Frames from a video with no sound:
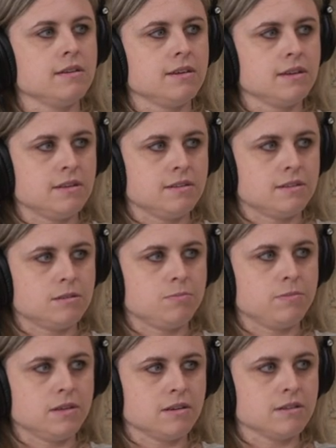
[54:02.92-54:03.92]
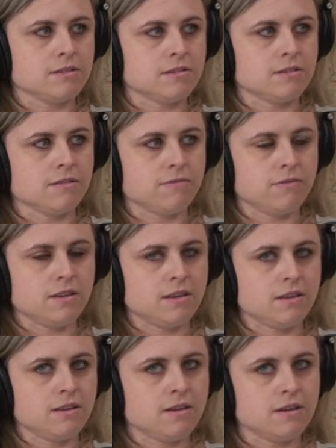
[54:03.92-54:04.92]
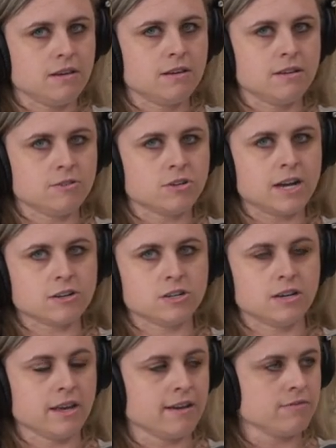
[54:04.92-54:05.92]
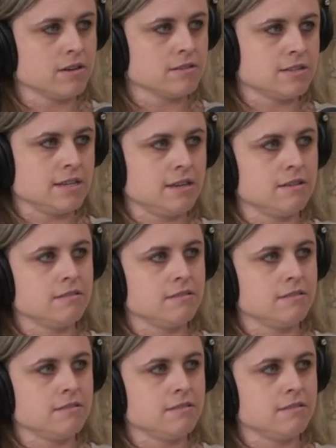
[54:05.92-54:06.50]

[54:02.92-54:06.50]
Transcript: it is because of the uh, attraction I have not seen.